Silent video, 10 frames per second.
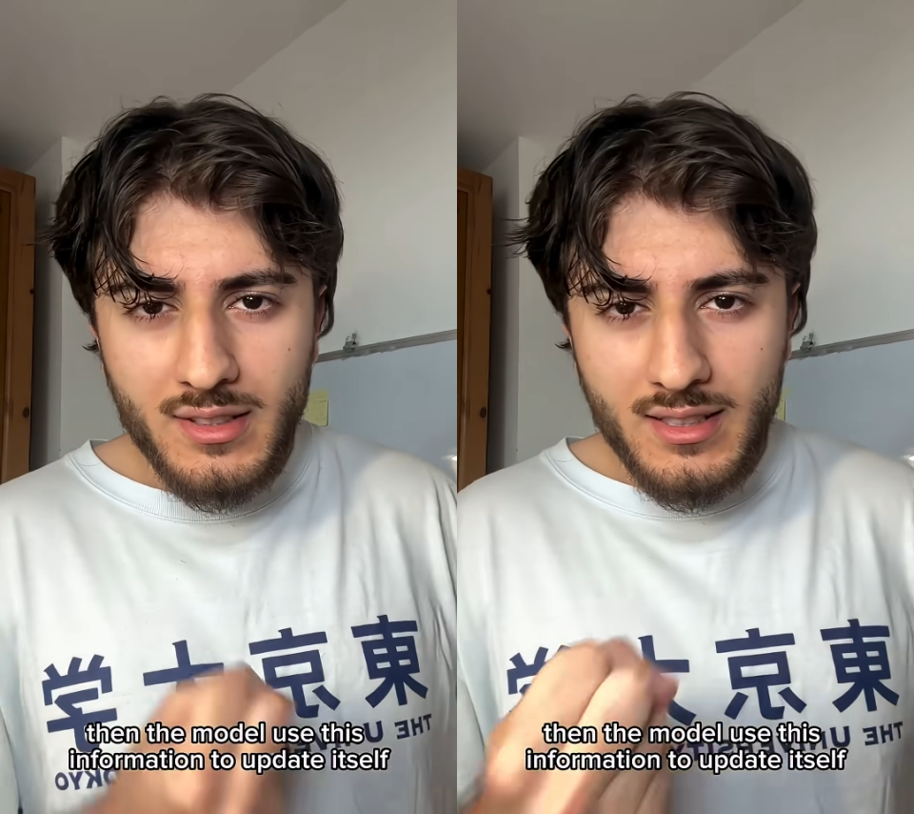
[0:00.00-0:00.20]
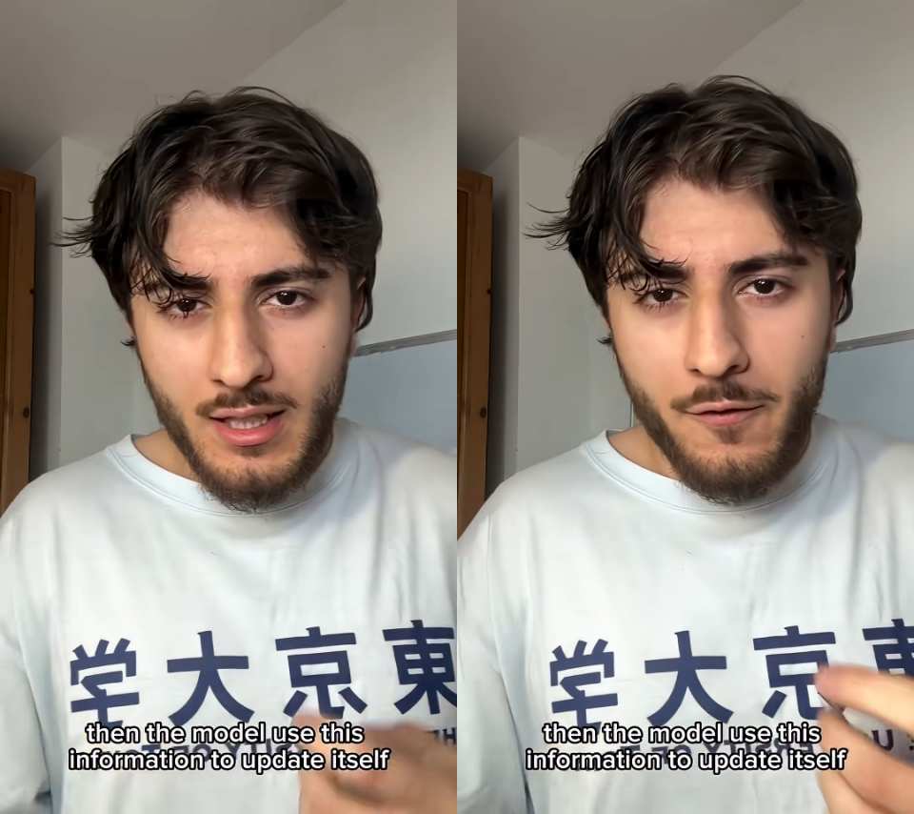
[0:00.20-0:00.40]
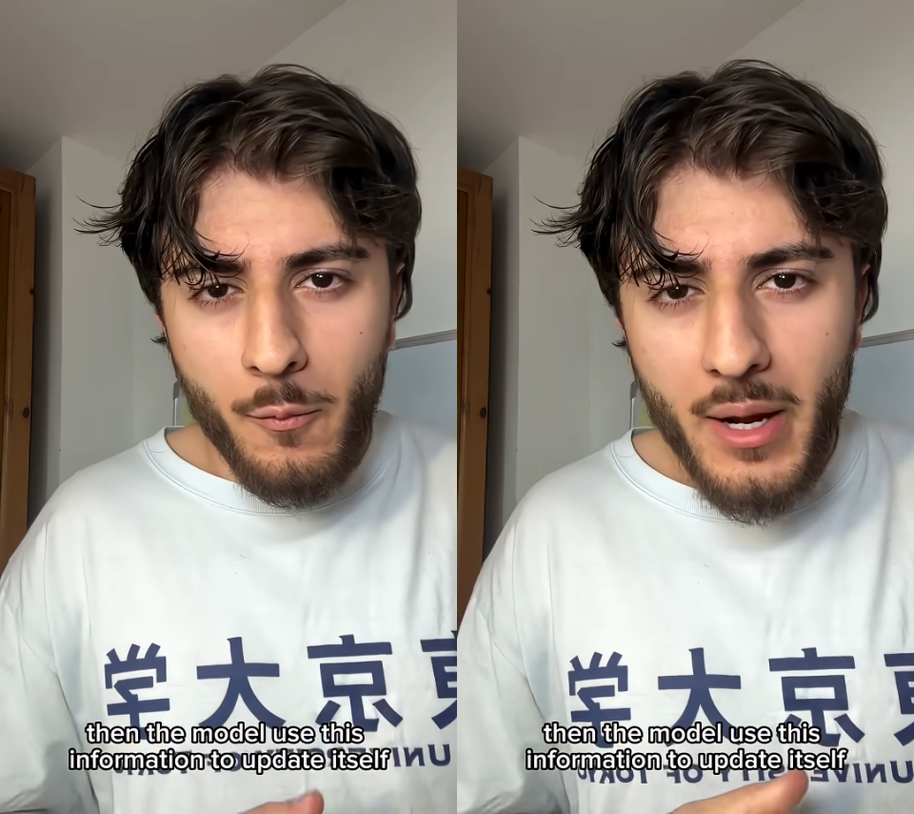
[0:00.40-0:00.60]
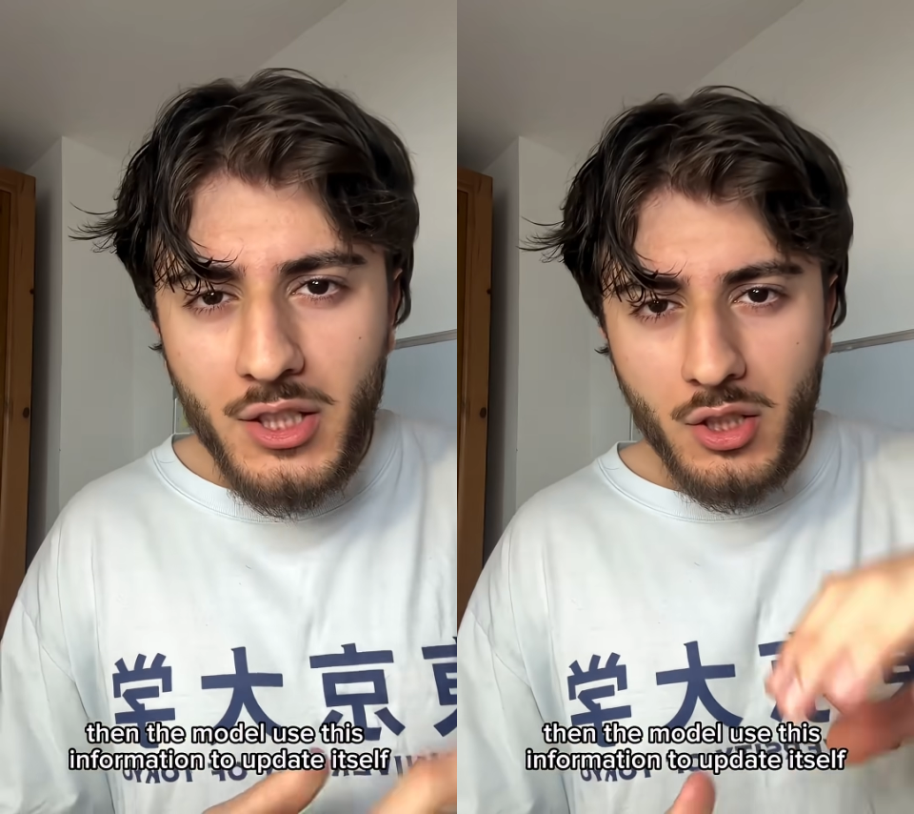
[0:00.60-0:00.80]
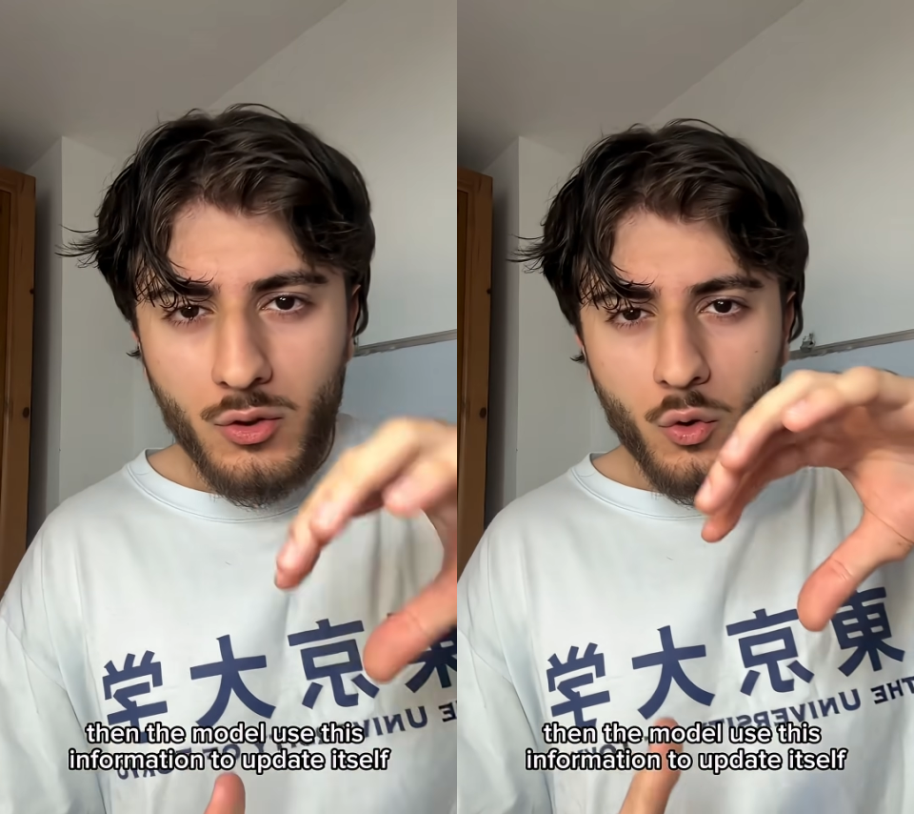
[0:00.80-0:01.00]
this
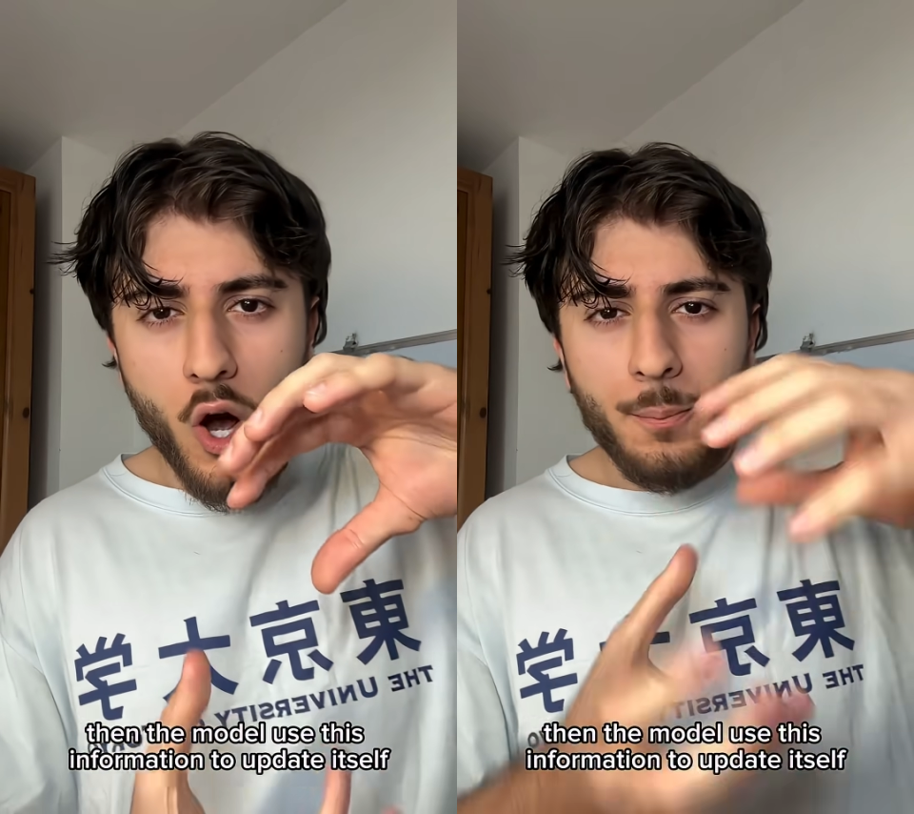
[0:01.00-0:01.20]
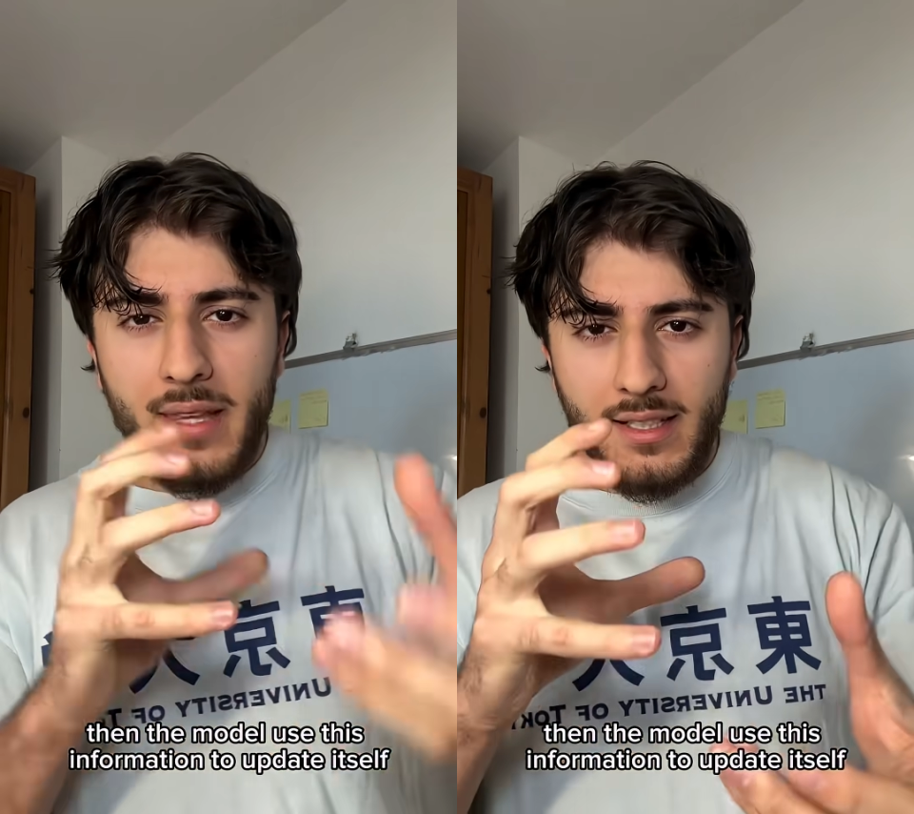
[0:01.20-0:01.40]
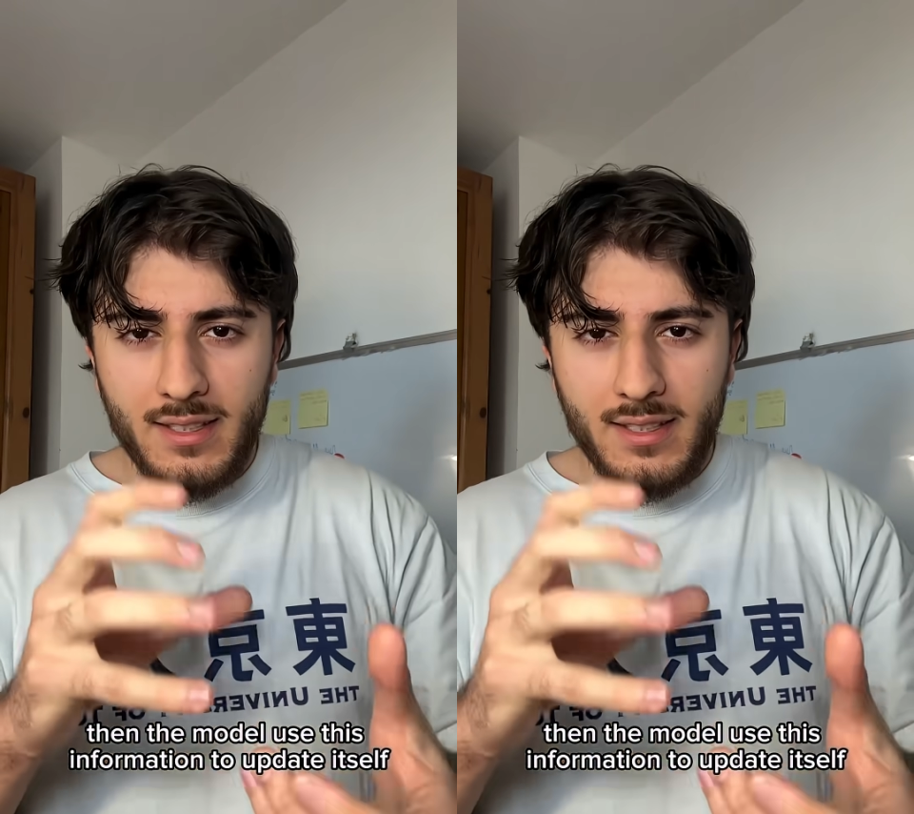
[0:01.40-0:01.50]
information to update